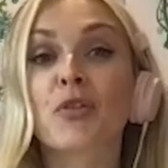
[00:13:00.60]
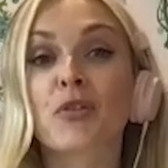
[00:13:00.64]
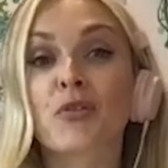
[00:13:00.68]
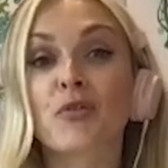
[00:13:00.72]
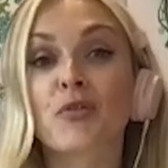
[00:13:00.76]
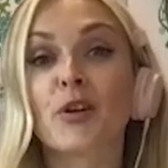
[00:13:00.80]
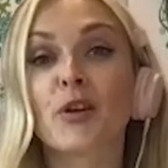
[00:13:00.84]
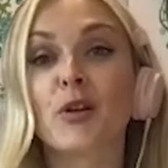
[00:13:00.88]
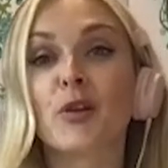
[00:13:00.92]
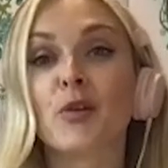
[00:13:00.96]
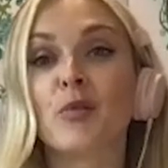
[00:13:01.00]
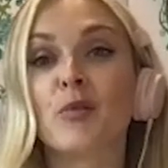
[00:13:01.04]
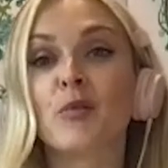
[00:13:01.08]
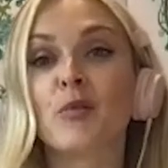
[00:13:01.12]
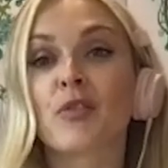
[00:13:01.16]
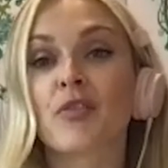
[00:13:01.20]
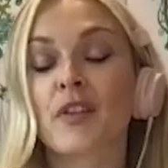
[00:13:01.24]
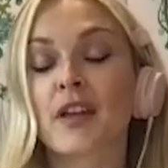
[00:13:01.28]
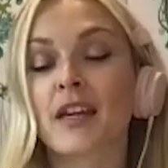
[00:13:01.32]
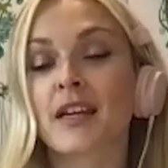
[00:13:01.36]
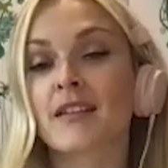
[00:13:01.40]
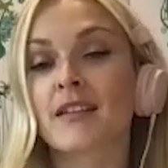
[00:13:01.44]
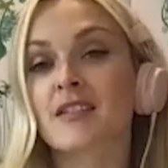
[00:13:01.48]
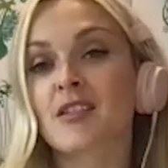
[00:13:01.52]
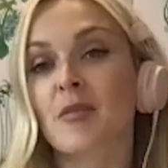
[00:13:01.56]
through
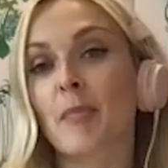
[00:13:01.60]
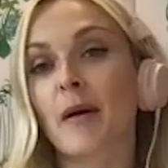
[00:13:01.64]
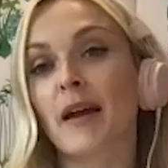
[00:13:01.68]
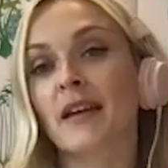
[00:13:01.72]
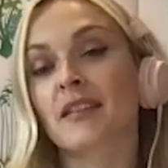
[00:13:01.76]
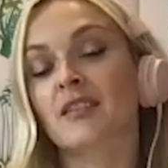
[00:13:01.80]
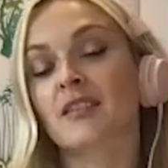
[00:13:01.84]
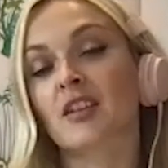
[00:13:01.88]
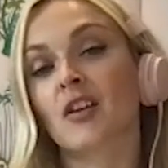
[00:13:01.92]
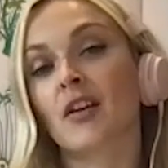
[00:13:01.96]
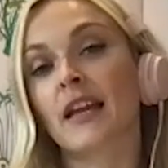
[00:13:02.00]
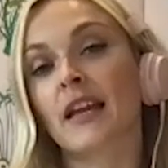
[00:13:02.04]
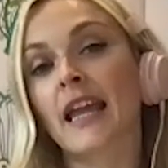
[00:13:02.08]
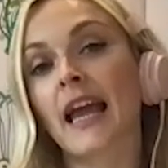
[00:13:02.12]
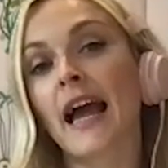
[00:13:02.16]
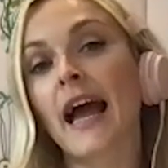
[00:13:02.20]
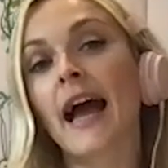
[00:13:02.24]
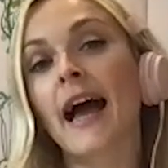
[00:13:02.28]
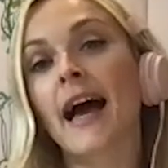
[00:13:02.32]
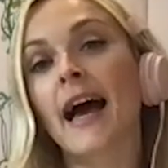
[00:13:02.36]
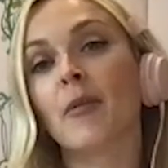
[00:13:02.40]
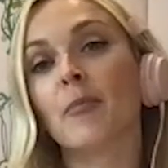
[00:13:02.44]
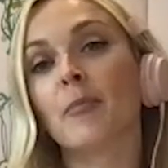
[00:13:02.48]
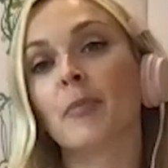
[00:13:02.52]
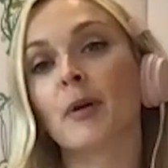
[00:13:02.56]
things the best I
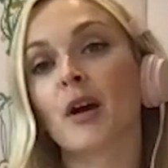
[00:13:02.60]
can.